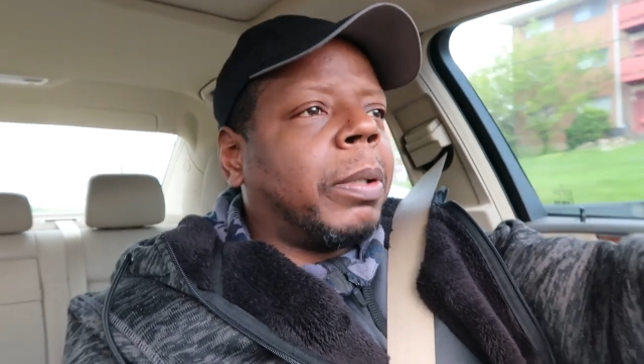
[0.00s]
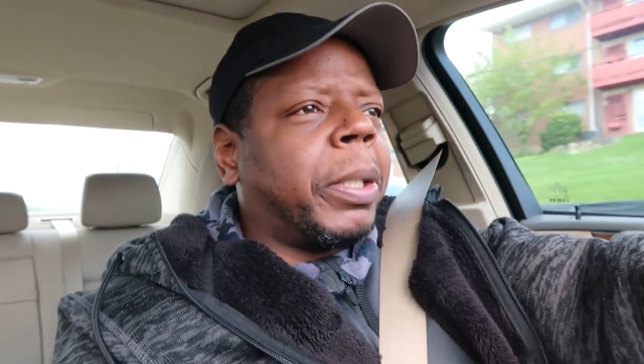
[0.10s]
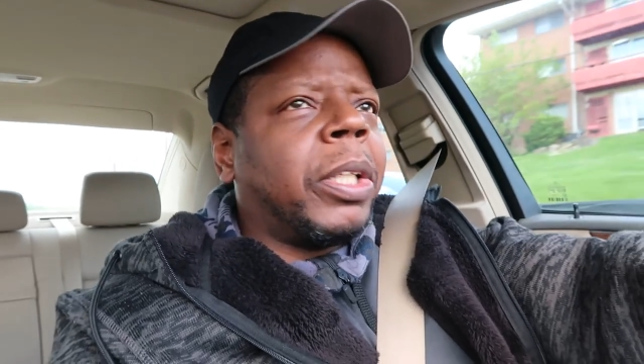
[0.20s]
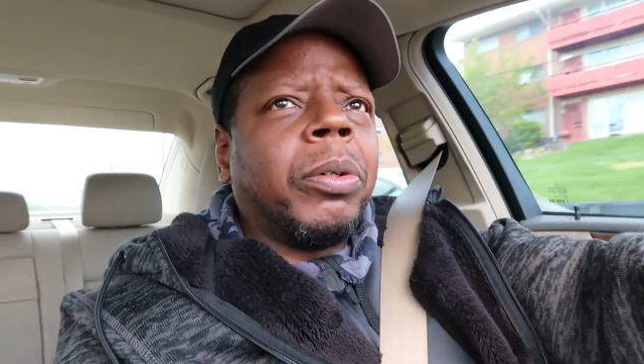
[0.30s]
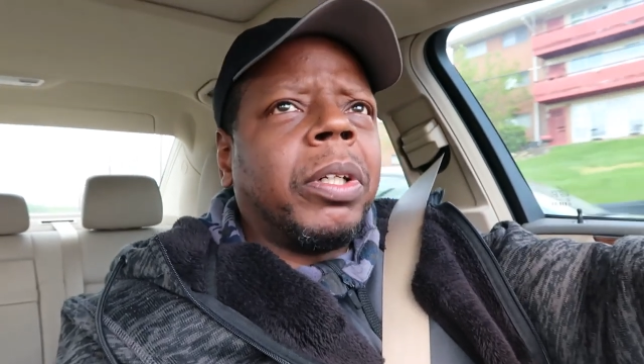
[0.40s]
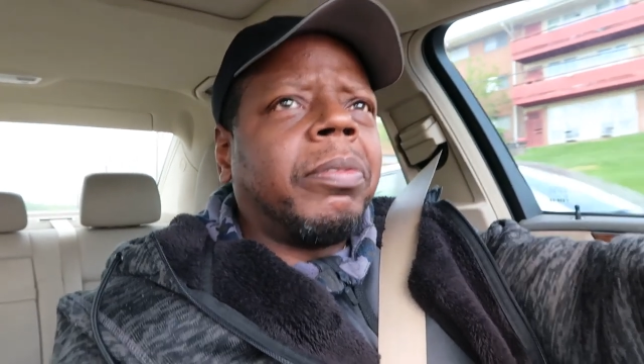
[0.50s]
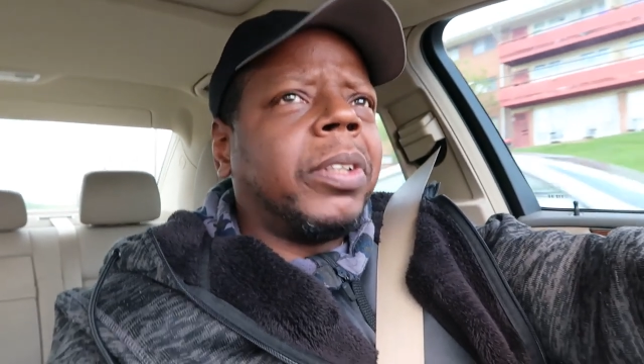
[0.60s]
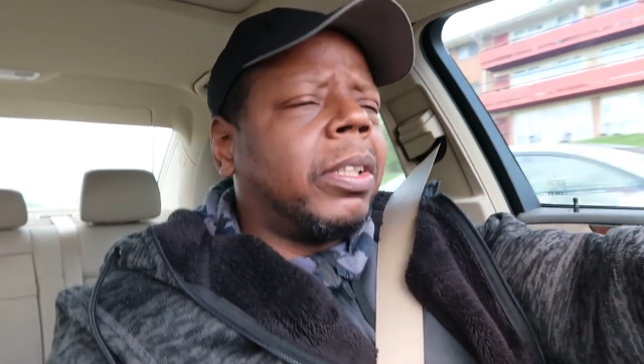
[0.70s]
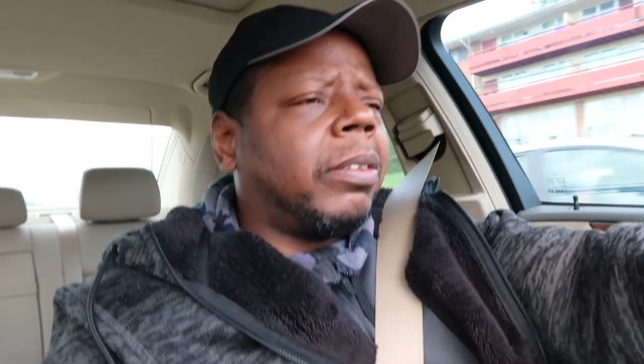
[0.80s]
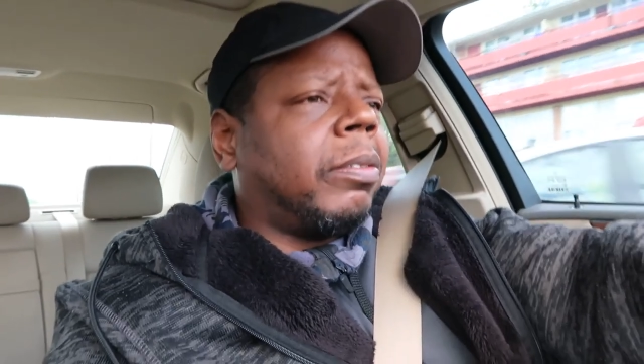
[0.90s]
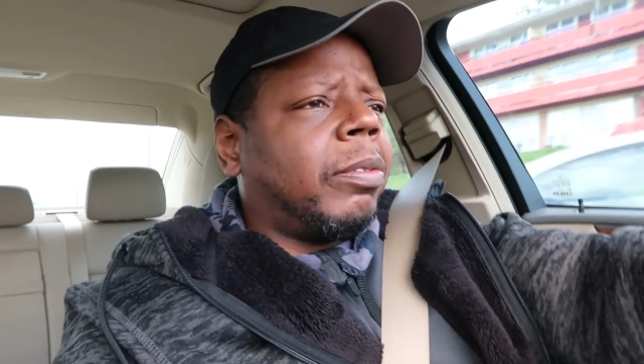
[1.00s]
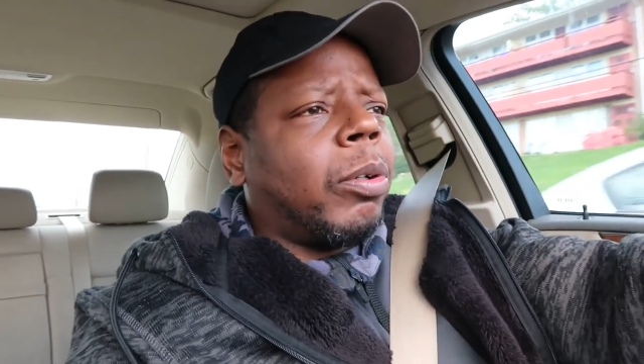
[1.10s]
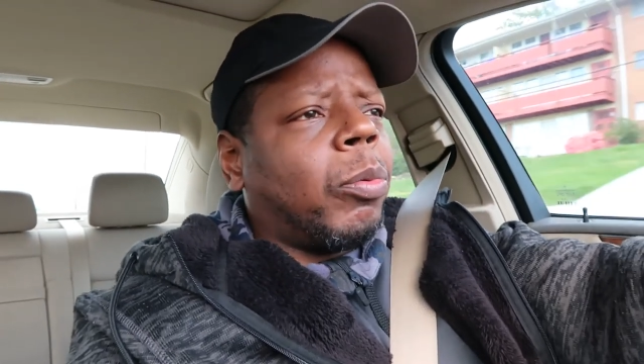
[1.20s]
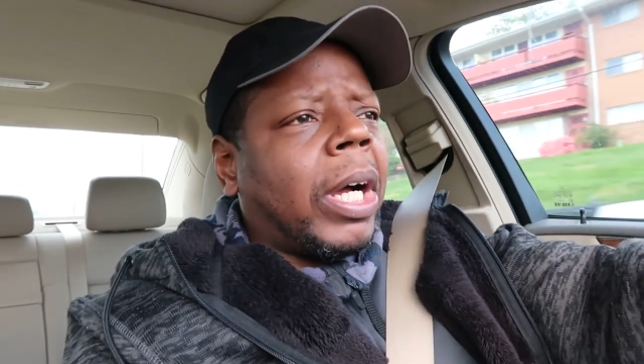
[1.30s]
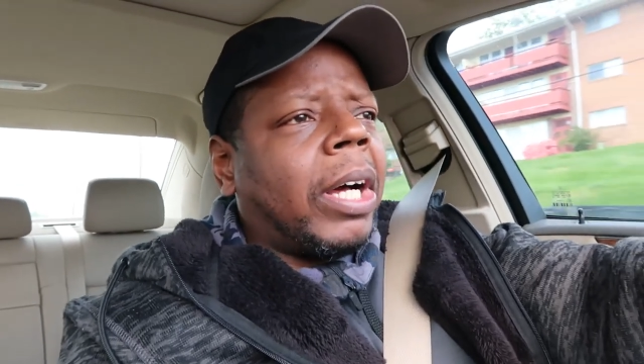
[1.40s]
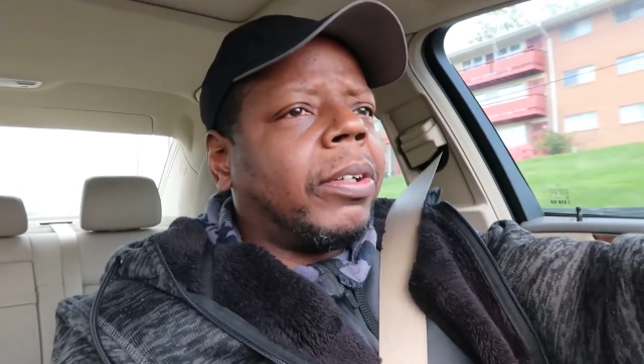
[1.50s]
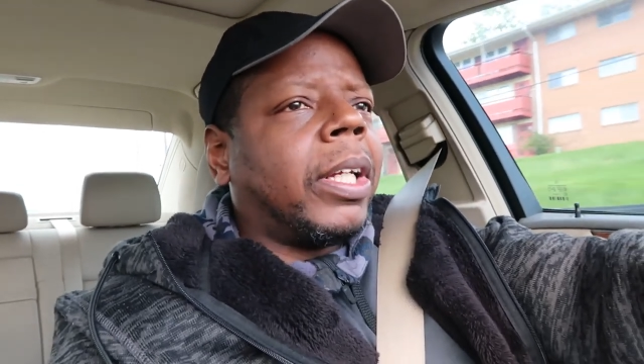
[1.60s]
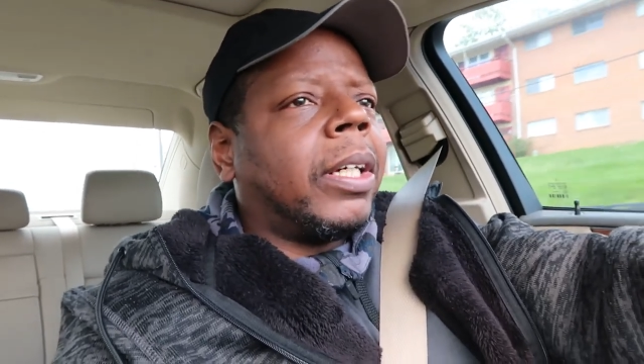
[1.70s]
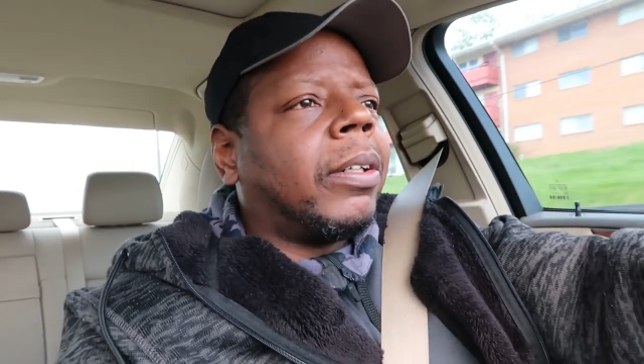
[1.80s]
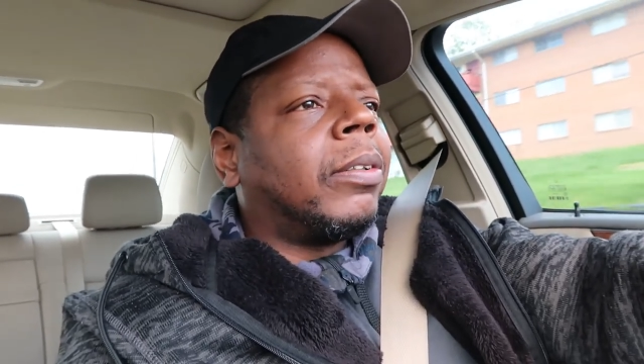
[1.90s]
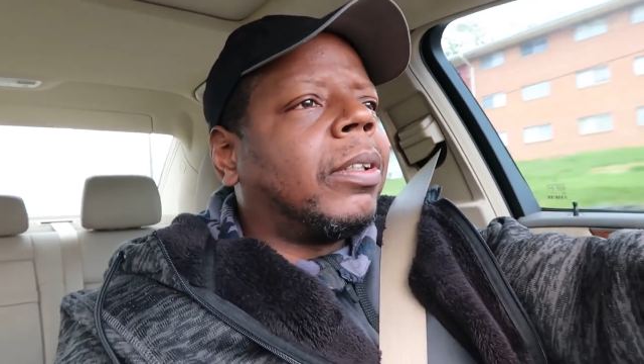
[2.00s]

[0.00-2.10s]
I've been doing it for a while now.